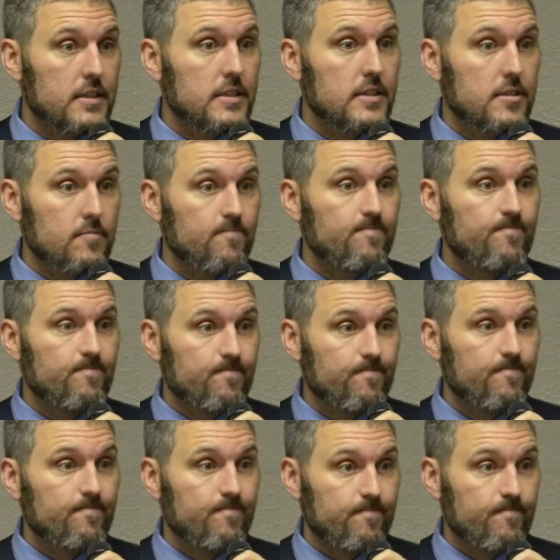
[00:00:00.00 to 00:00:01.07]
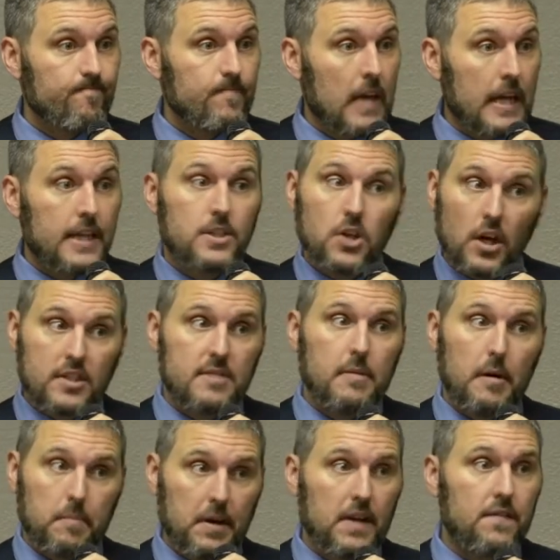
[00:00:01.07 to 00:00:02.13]
Yep. And he talks
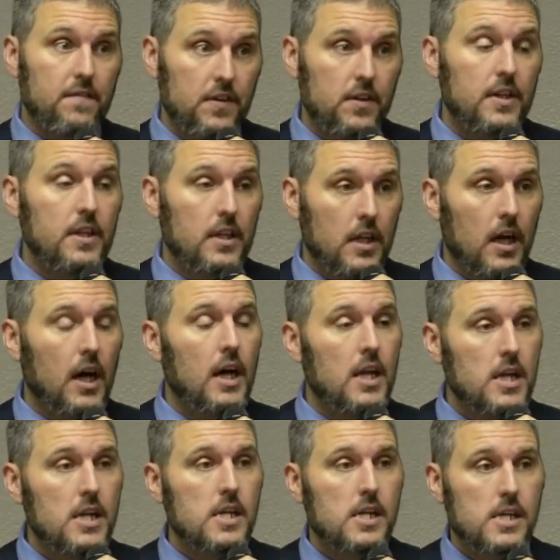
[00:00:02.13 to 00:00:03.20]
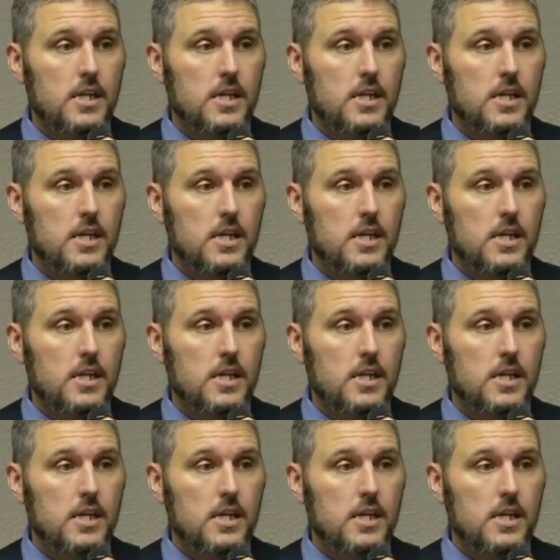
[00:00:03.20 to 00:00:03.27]
about pedophilia a lot.